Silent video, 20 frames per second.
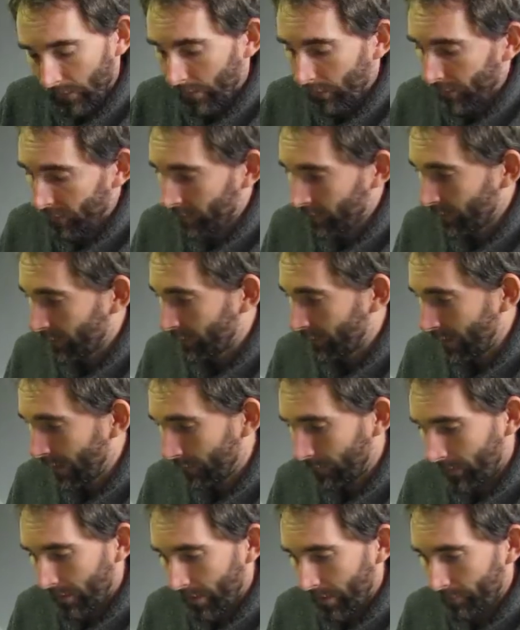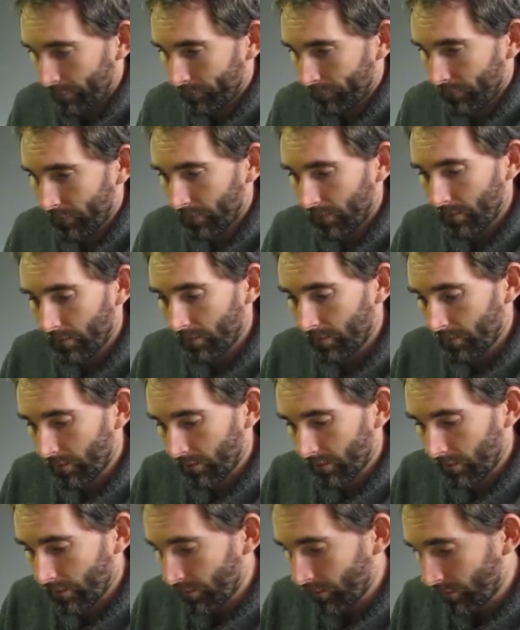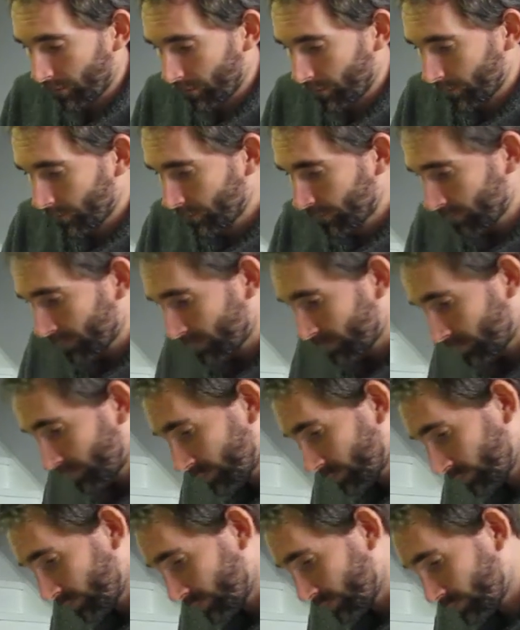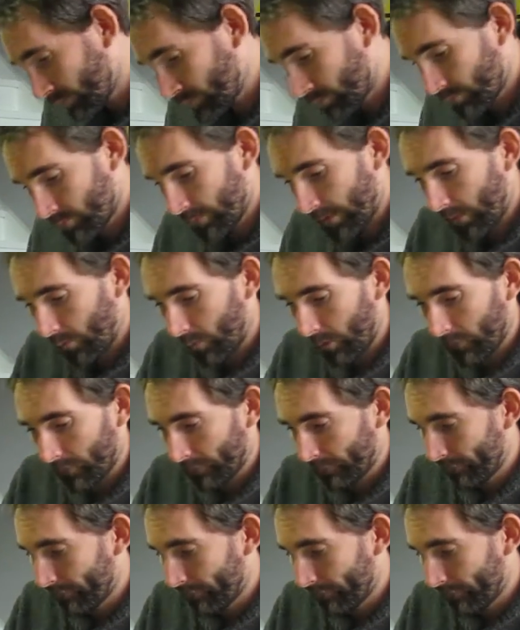I'm actually going to tap that and pay 1.